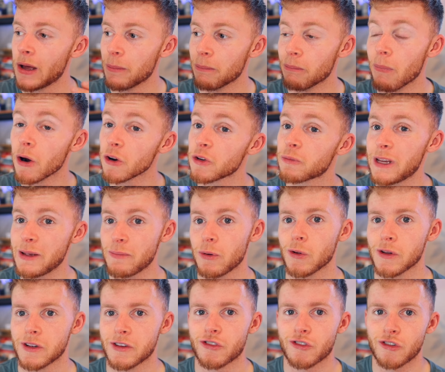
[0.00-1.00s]
Most
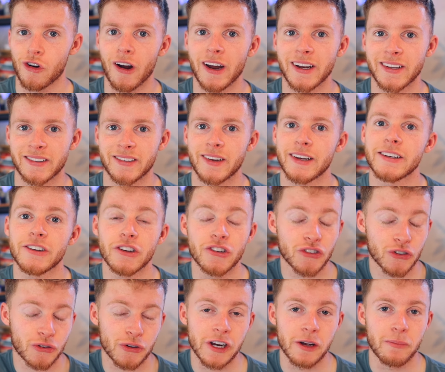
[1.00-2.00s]
people try and stay
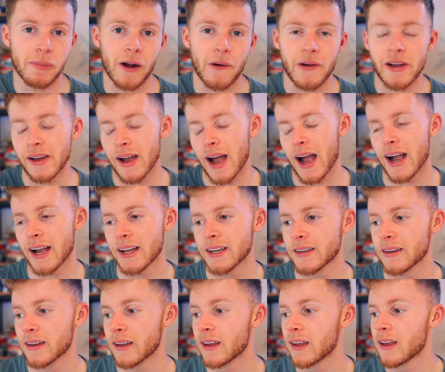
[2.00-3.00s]
discreet about it,
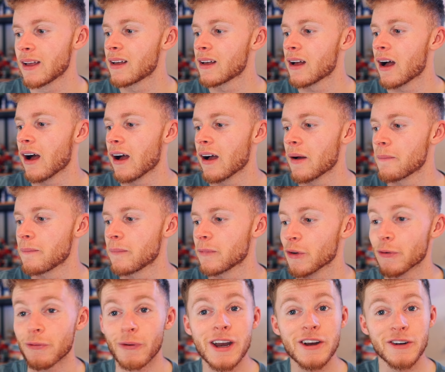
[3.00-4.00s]
and
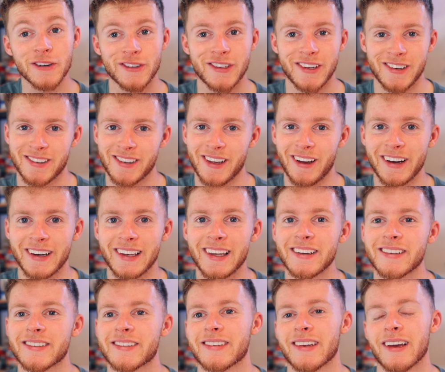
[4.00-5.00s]
the fragrances that I
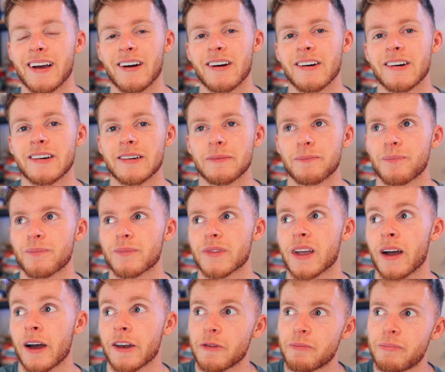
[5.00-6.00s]
list are
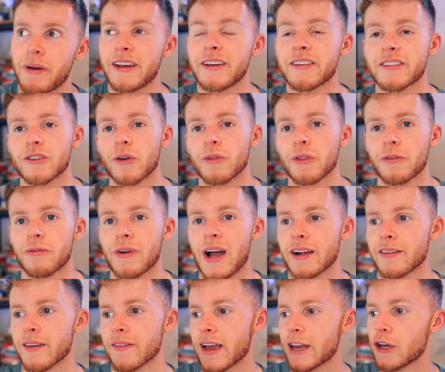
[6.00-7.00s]
kind of based on the
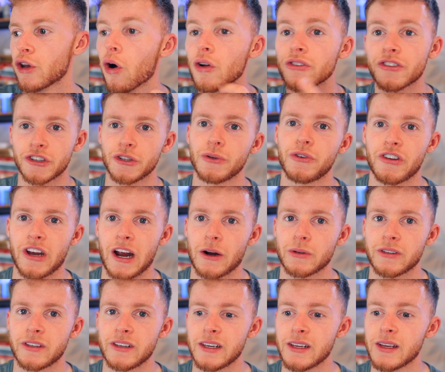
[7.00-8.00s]
fact that they're not too
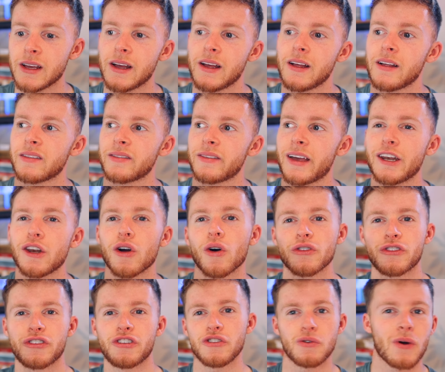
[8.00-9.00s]
shouty, they're
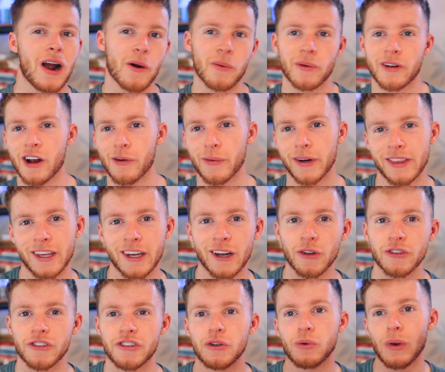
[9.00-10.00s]
not too outgoing, they're
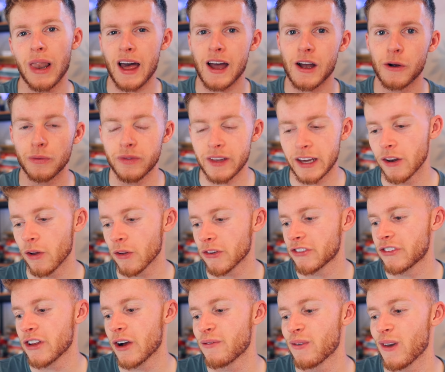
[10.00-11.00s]
not too loud, they're not
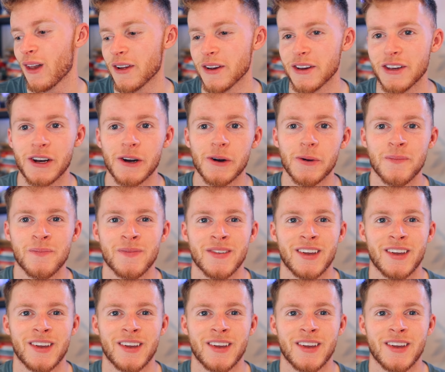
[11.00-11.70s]
stuff like, you know,